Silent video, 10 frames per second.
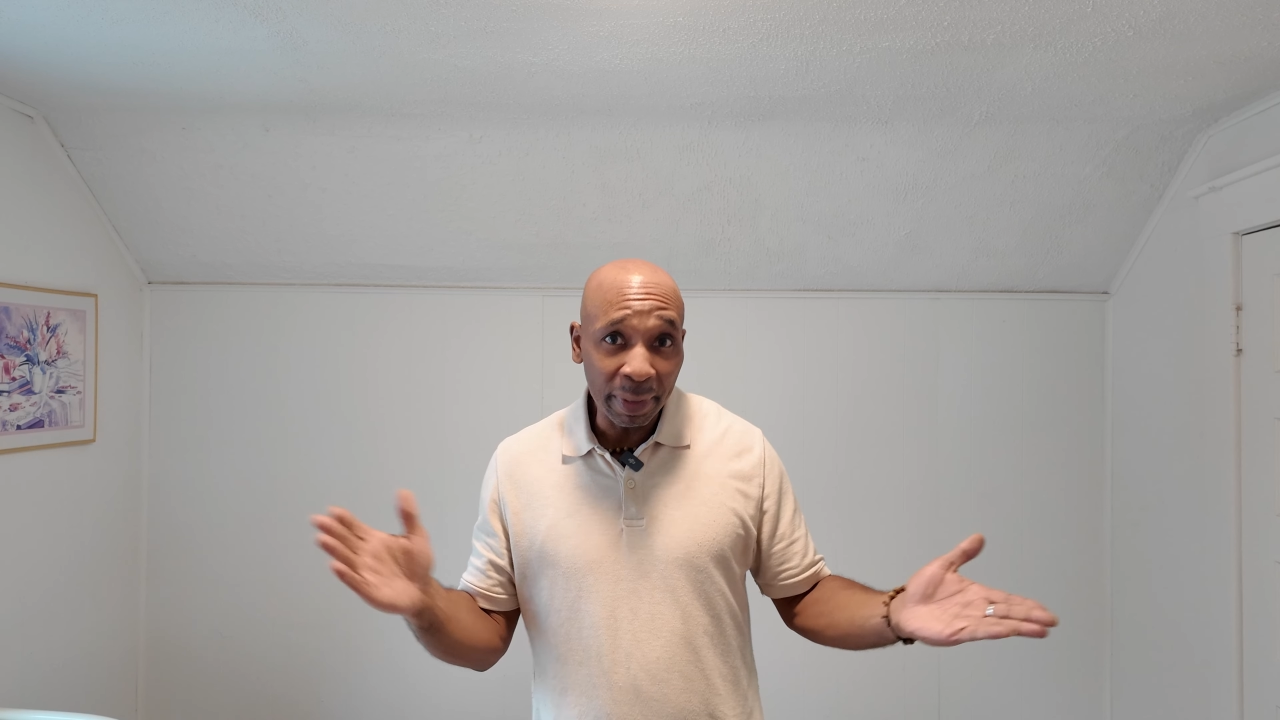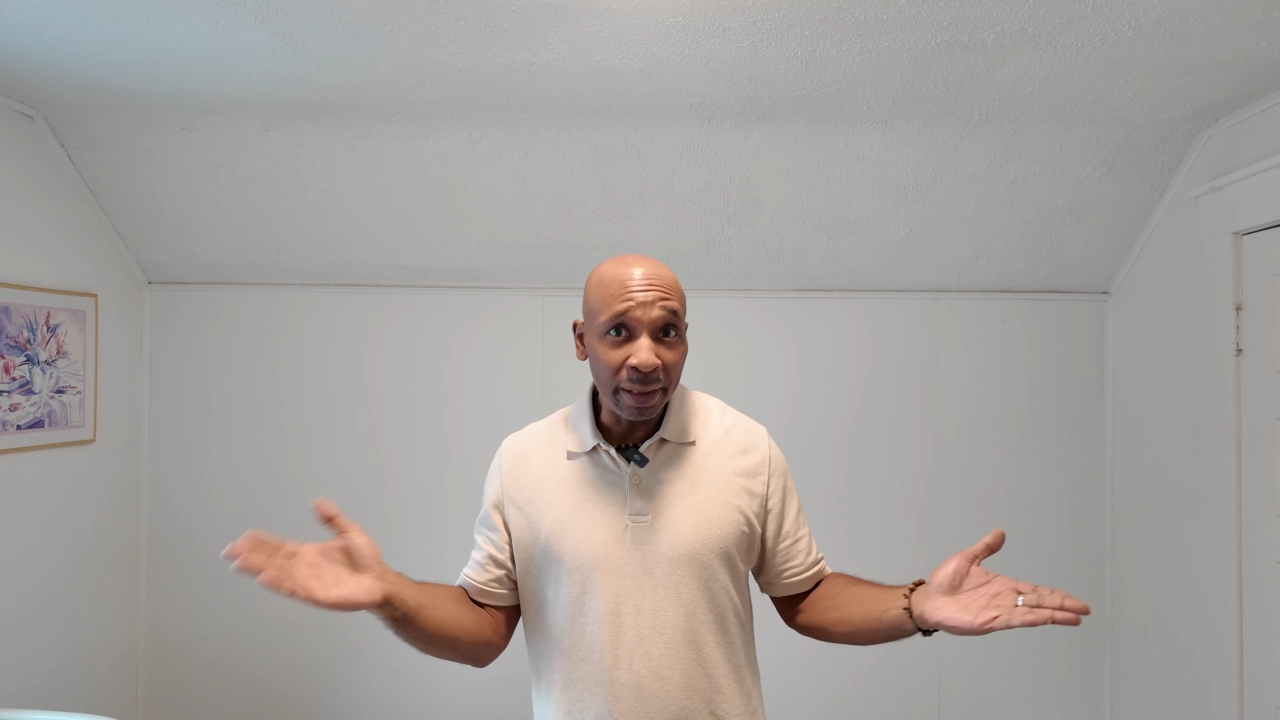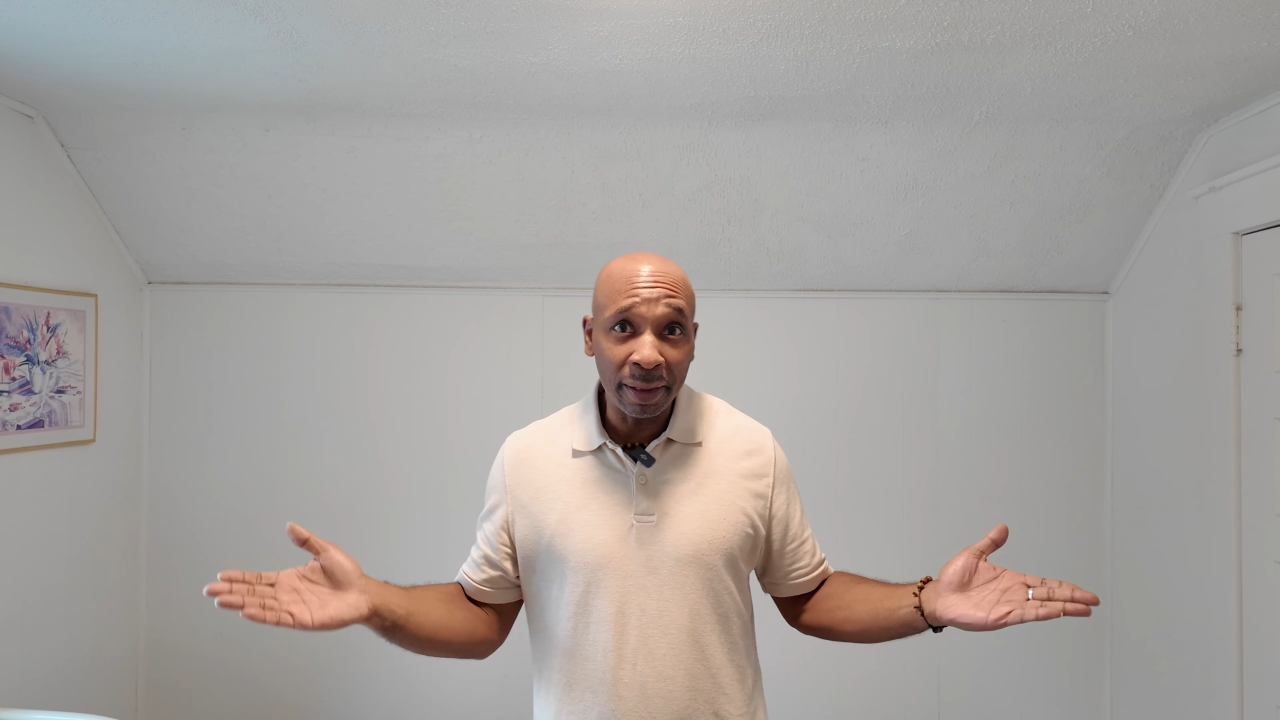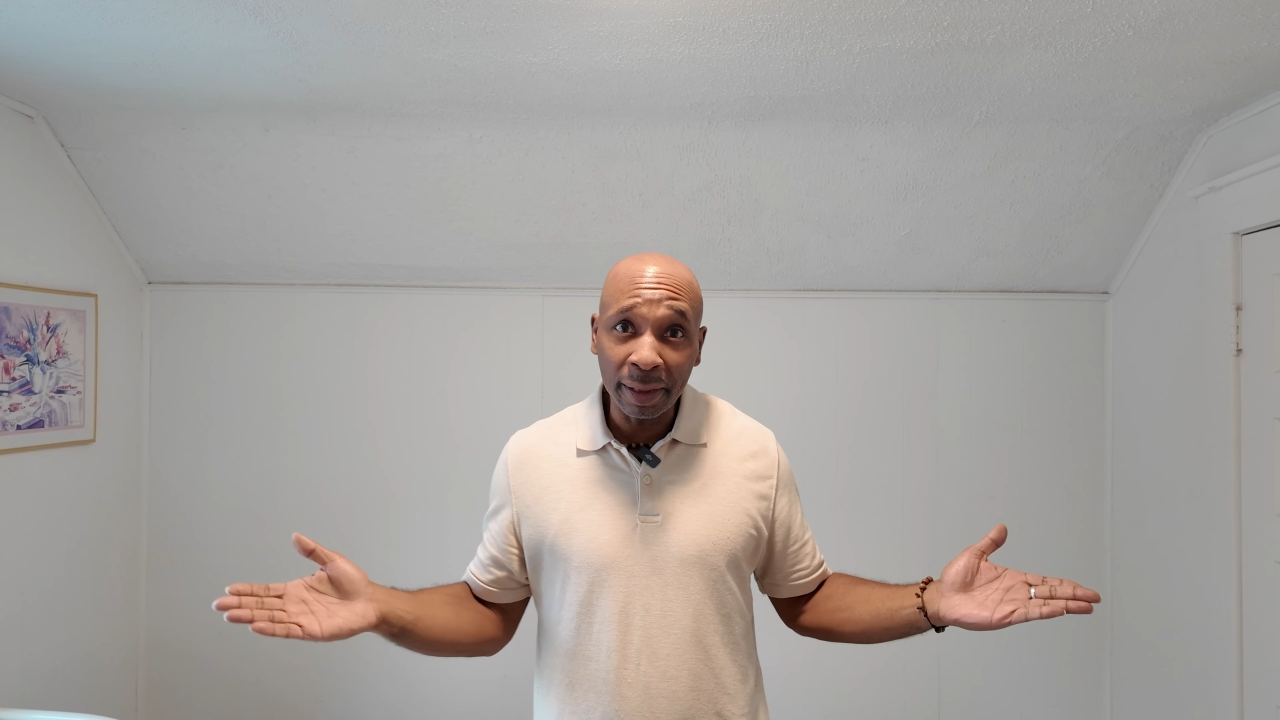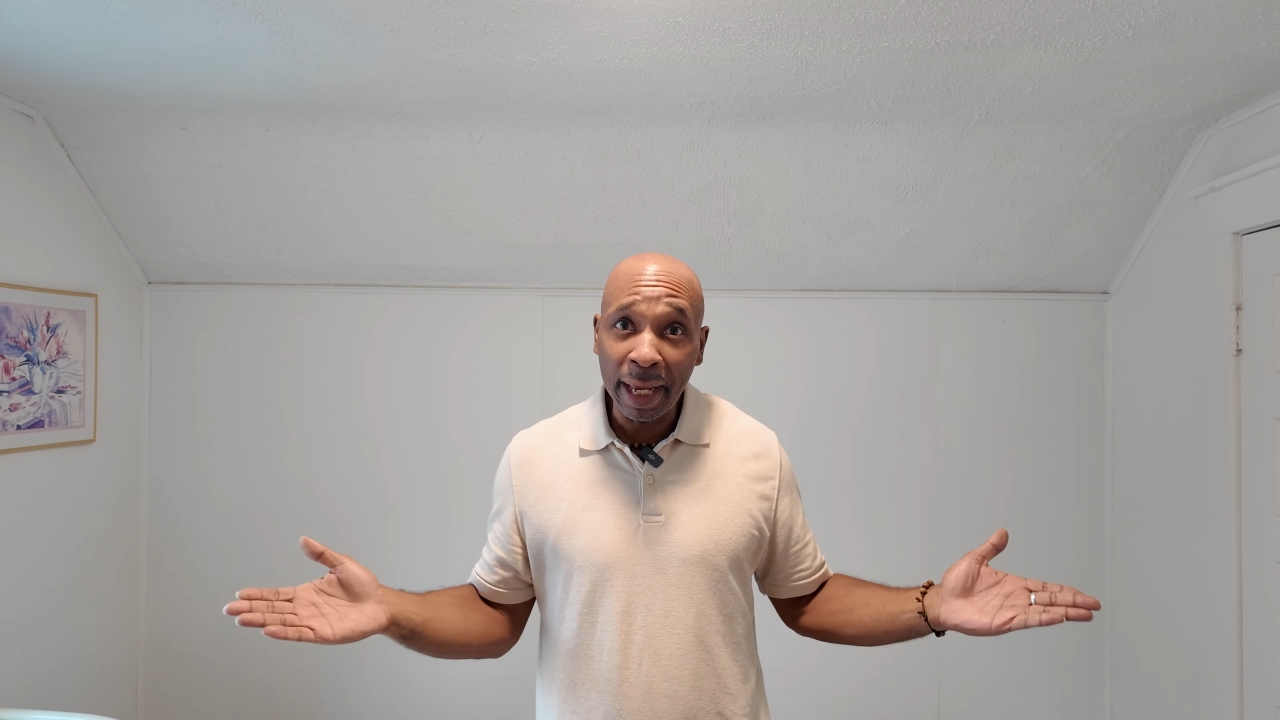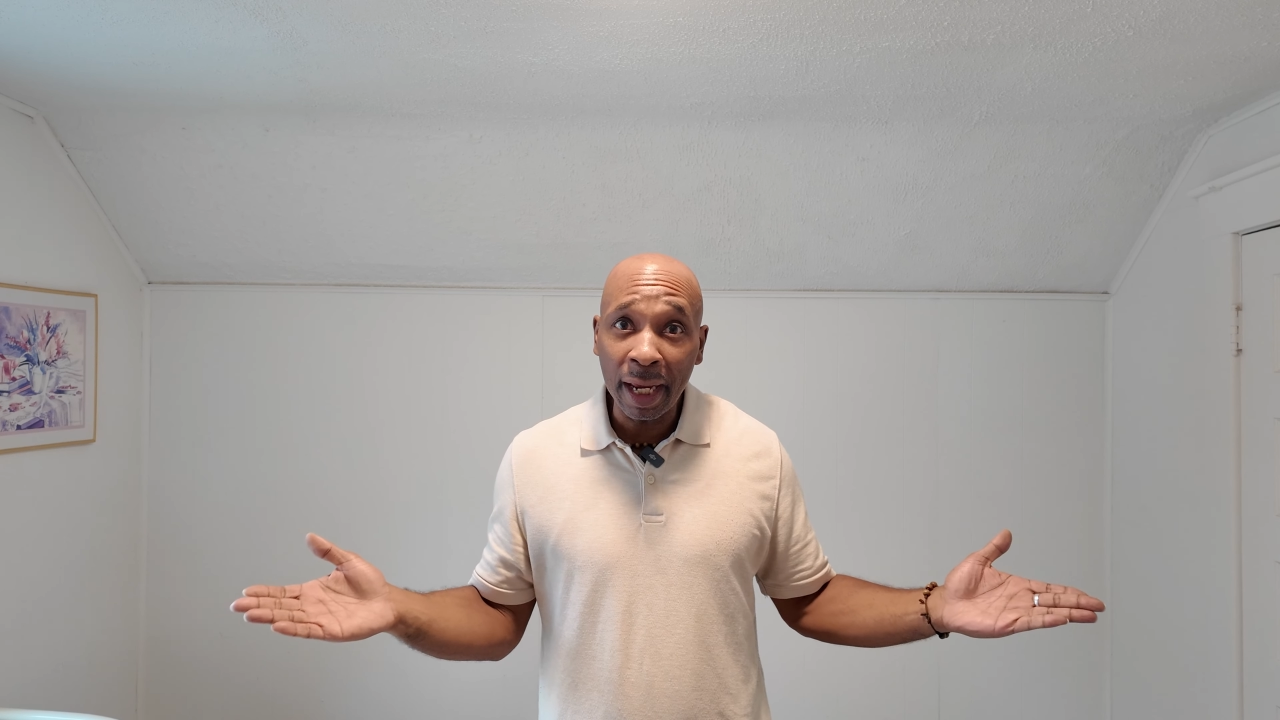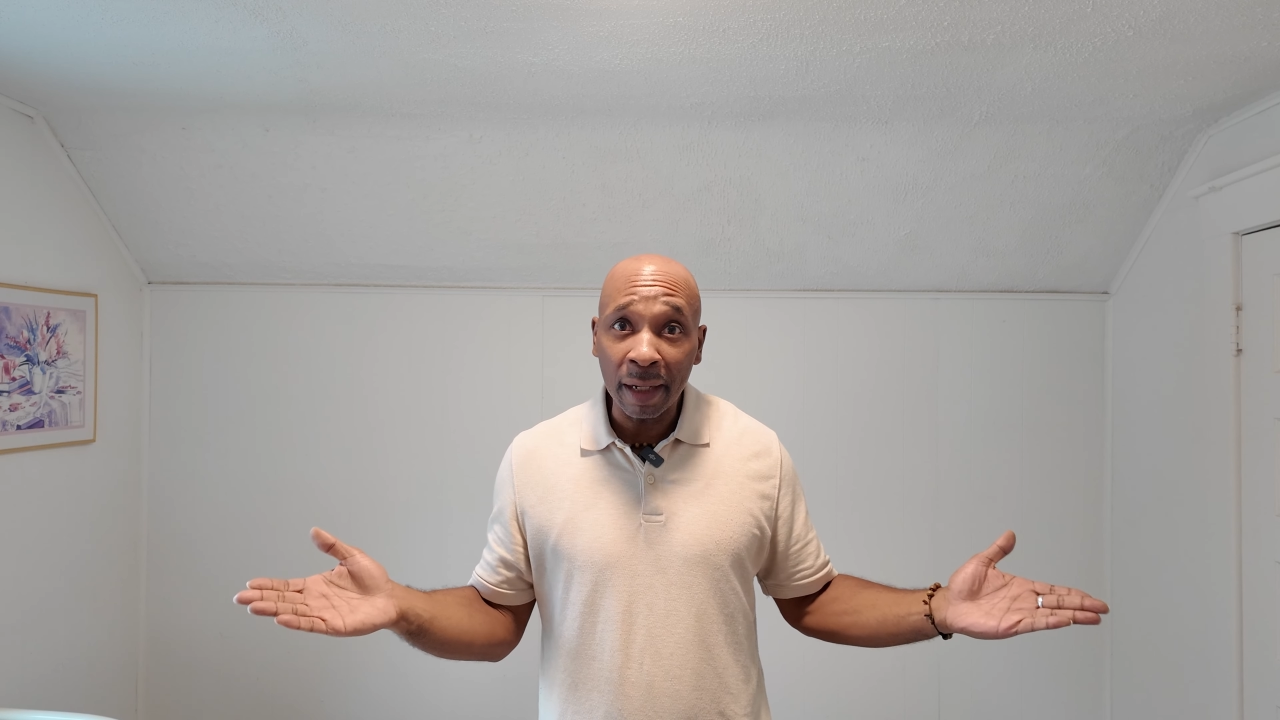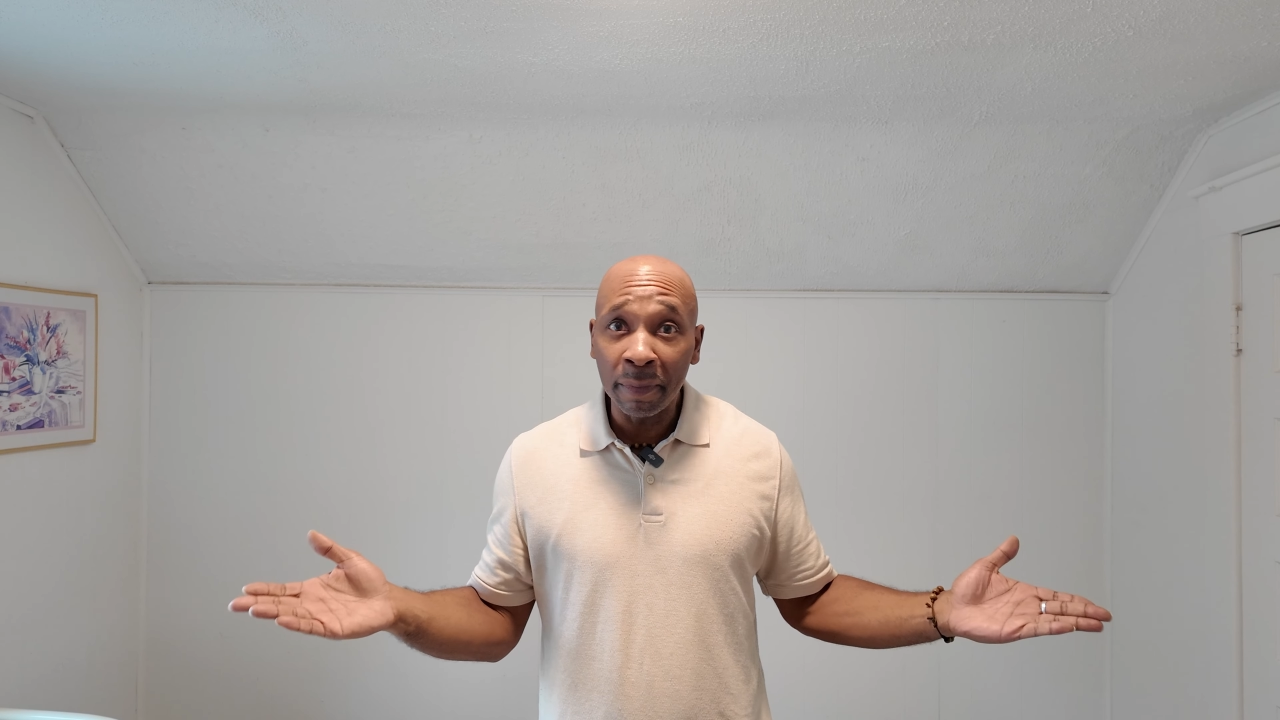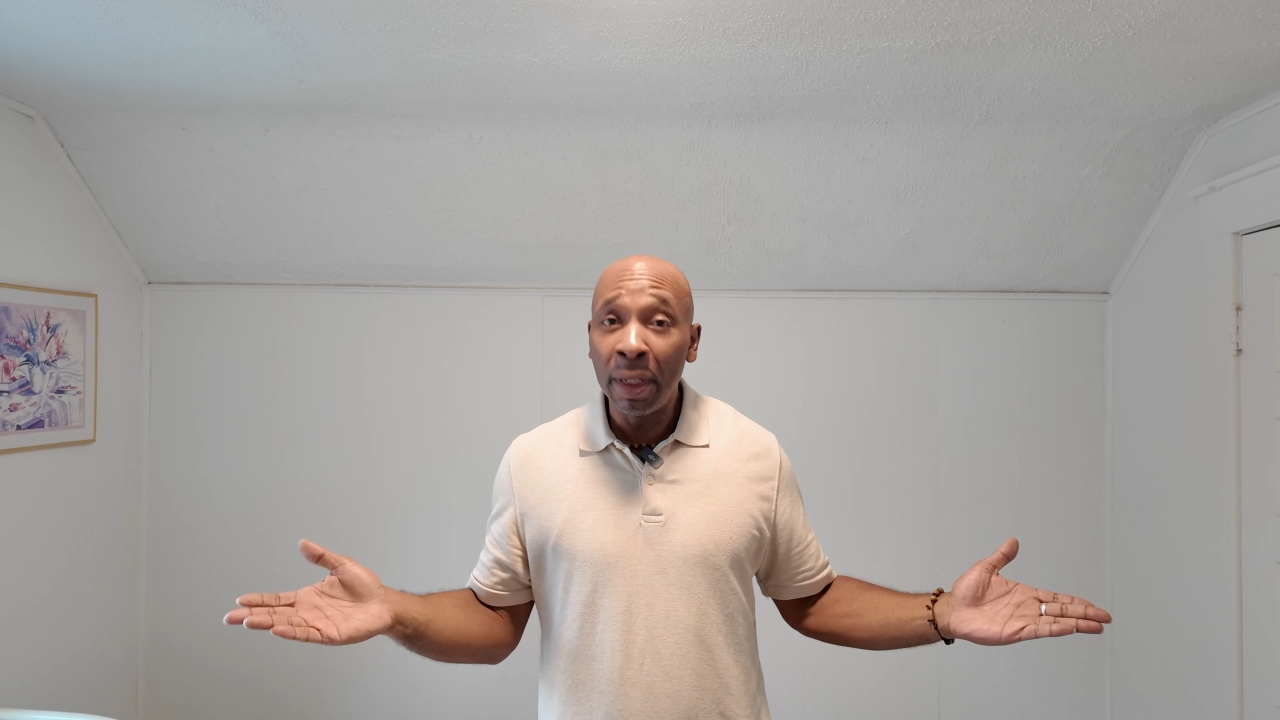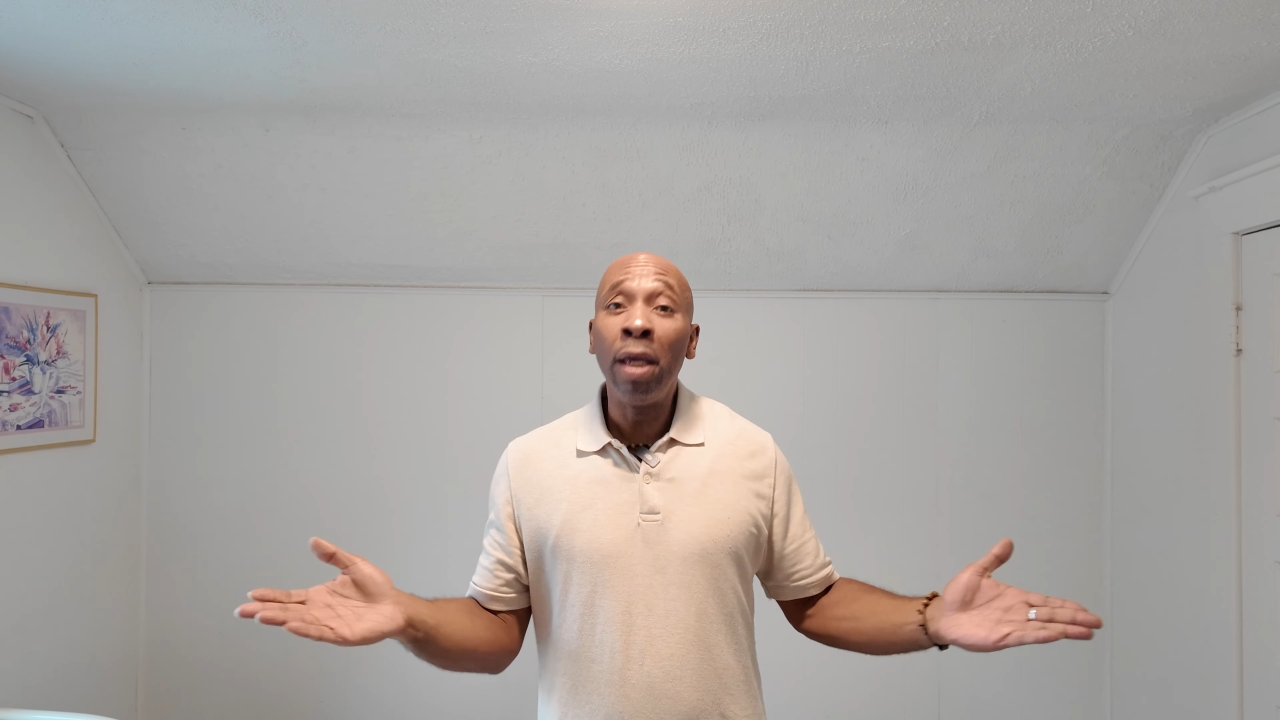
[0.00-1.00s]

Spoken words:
but it's the same.